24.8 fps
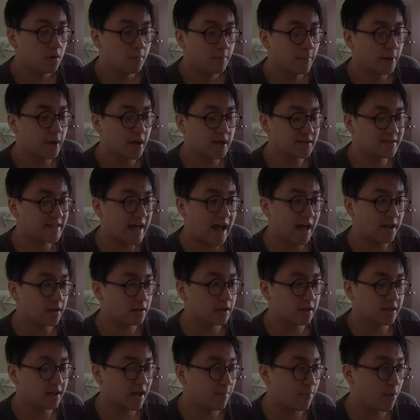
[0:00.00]
Because
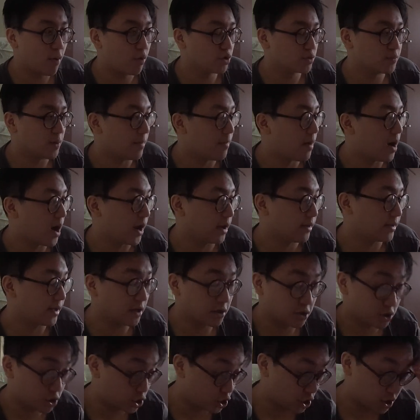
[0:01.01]
that that boggles my mind.
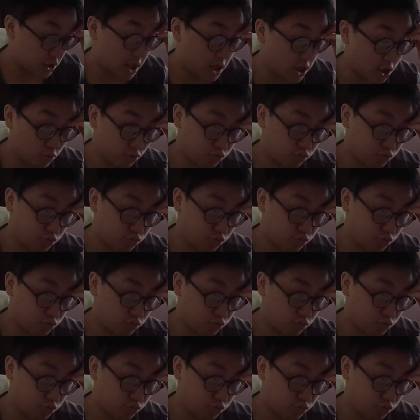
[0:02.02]
That that